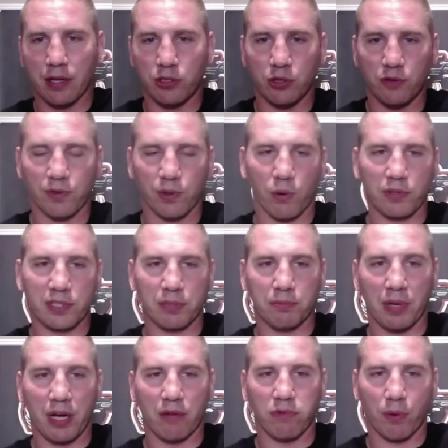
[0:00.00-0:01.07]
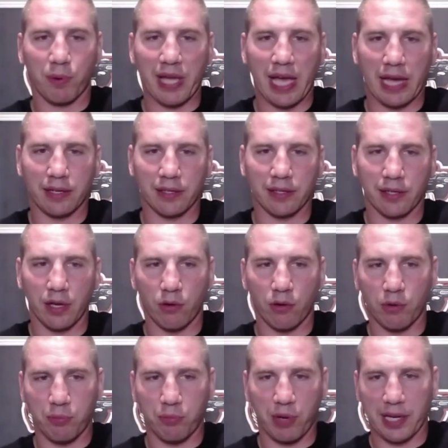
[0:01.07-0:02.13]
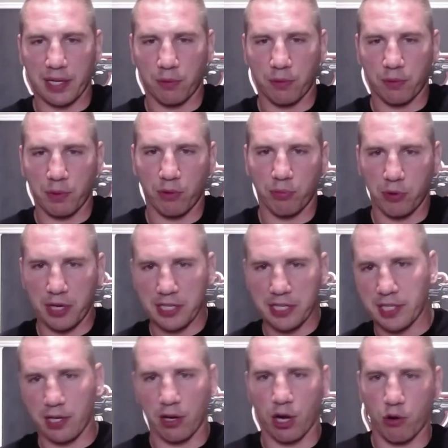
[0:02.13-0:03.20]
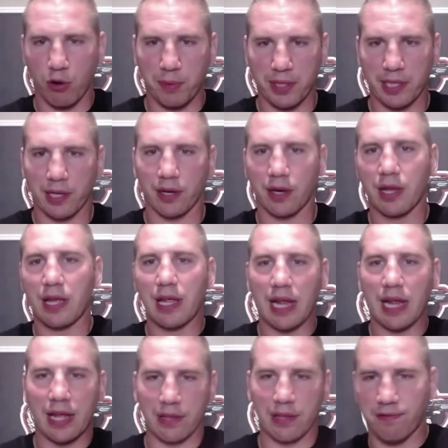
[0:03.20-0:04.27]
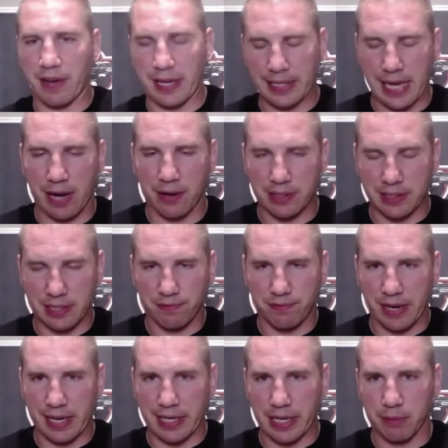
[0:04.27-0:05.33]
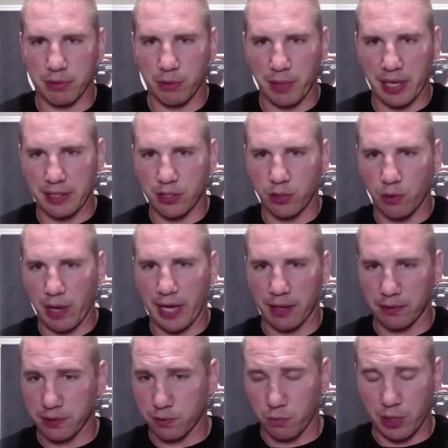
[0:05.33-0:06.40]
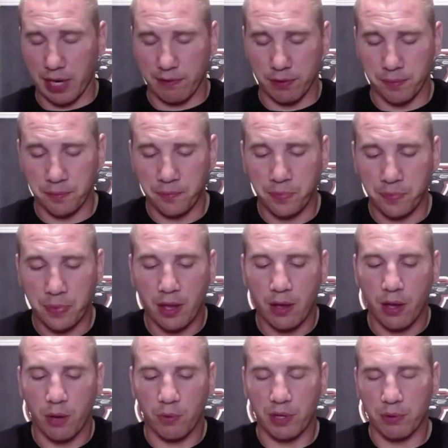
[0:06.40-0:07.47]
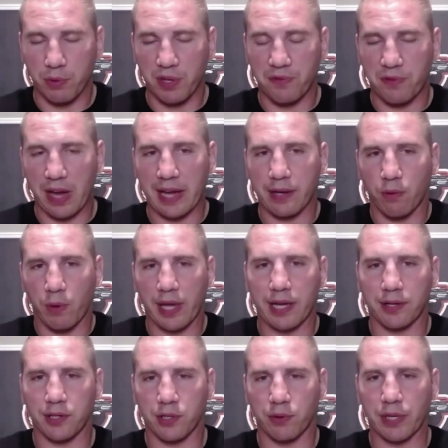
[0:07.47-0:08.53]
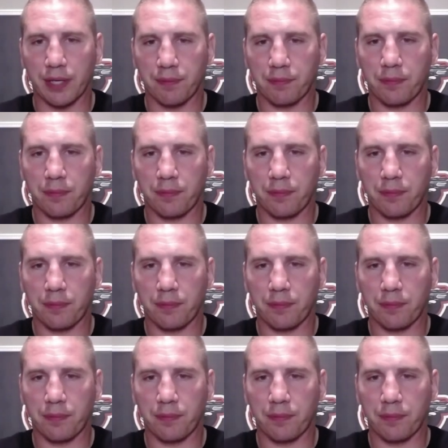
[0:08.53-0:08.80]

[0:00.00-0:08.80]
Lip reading: two floors above where we had to go. We'd break in a window, breach, get our equipment there, and then fight down instead of fighting up, so we had two angles, whatever. We'd find a way to do it.